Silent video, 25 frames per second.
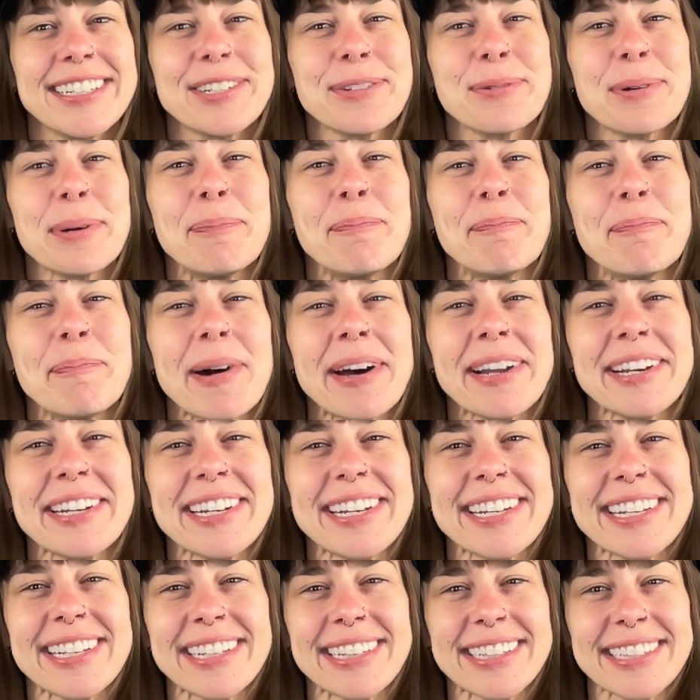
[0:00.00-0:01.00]
to
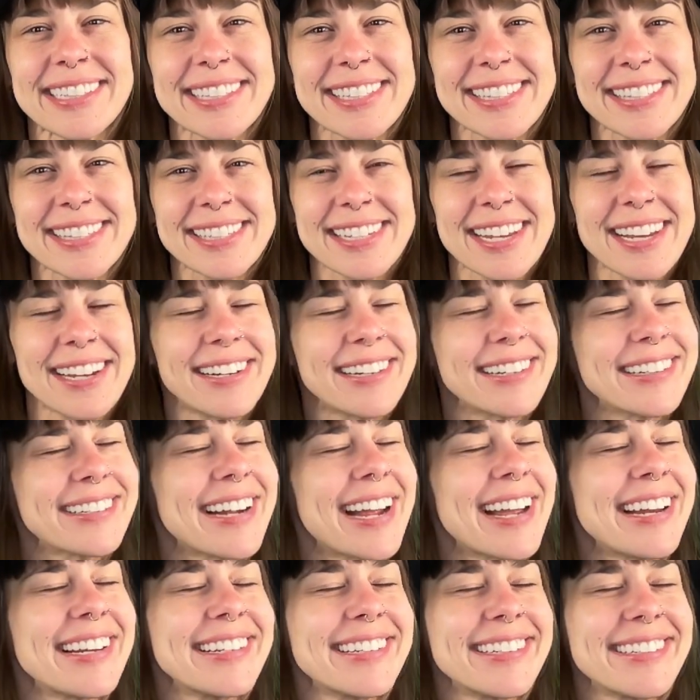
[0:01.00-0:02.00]
abundance,
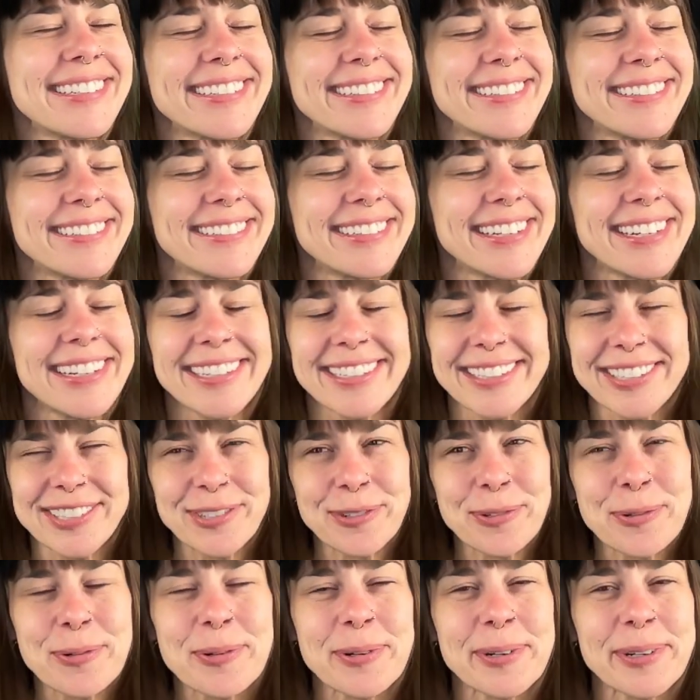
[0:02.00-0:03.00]
gratitude,
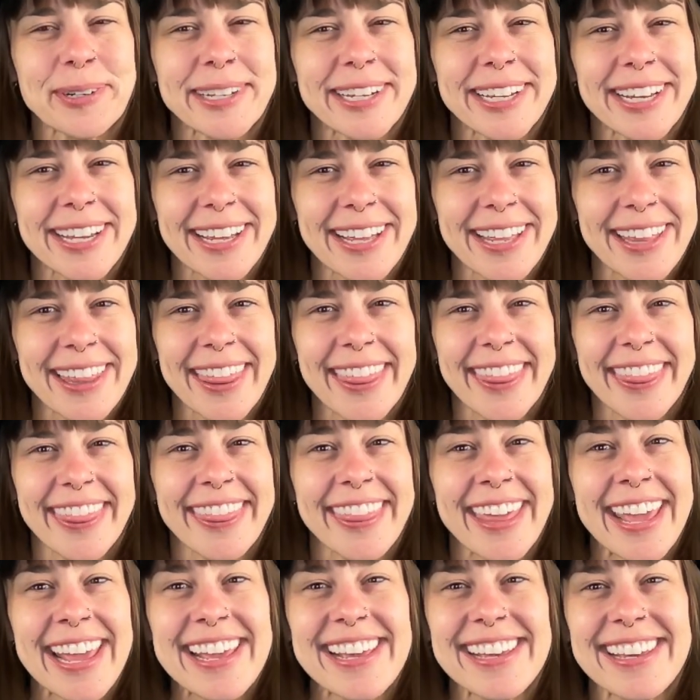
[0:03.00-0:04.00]
joy.
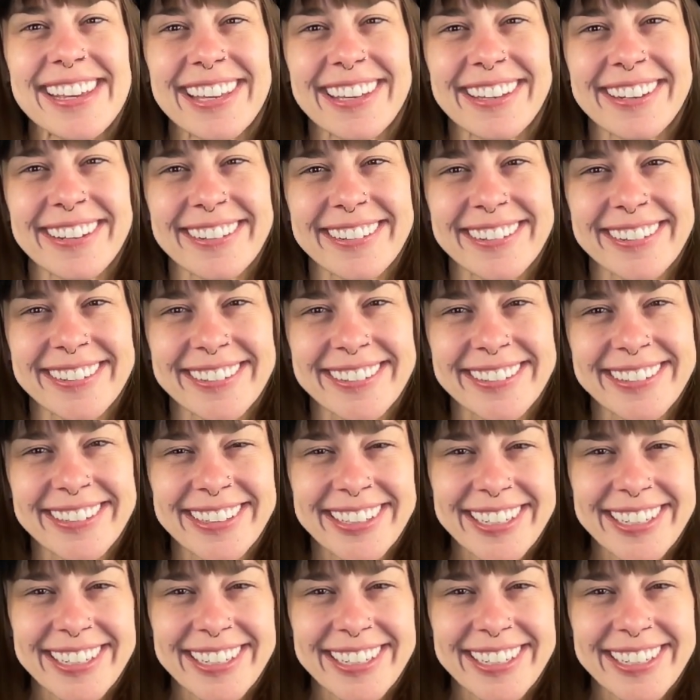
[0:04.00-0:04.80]
Thank you.